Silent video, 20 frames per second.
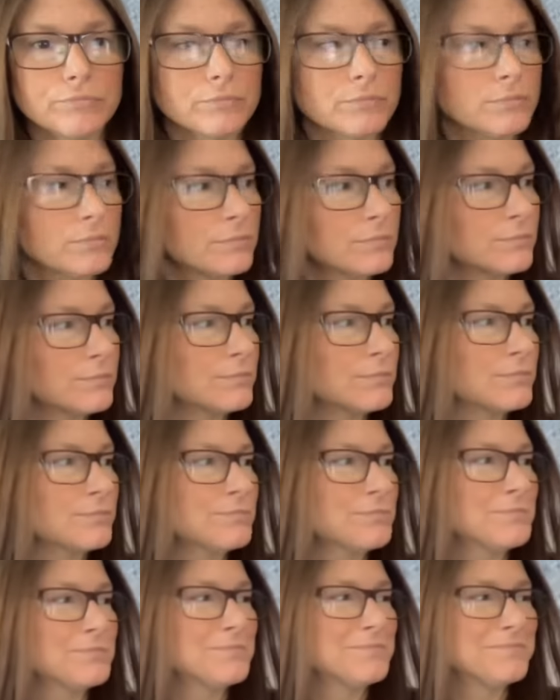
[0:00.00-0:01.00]

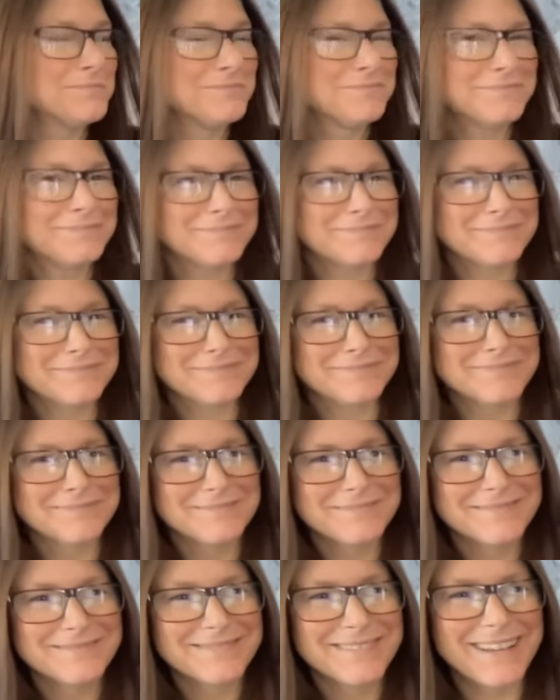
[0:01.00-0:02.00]

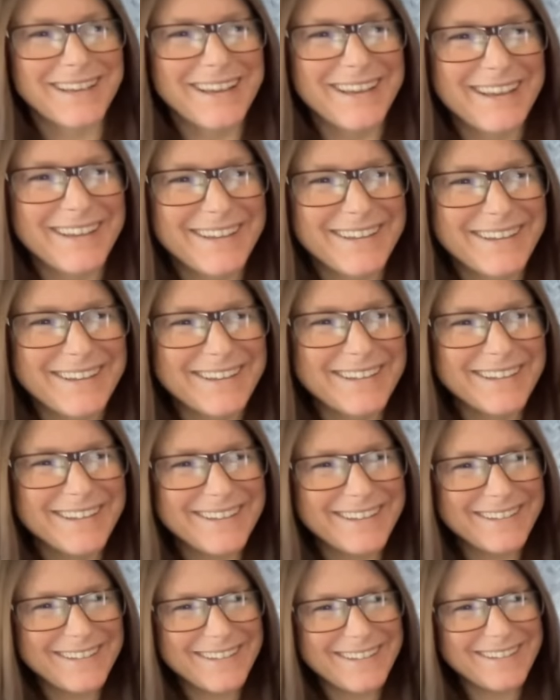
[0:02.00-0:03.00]

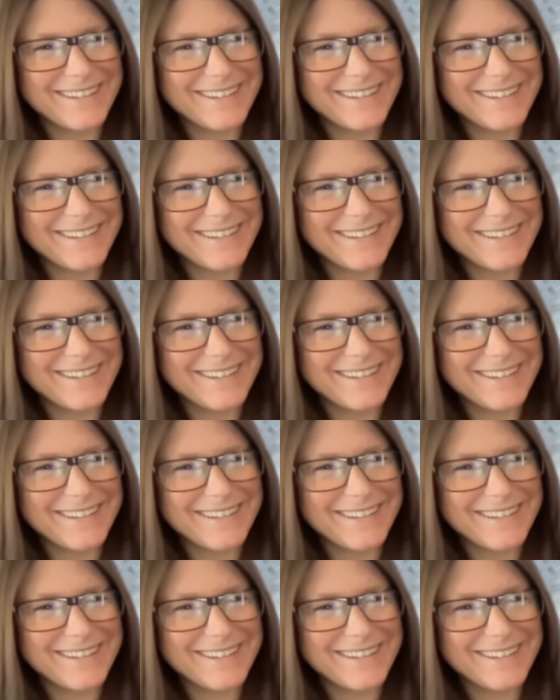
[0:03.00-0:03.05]
(silent)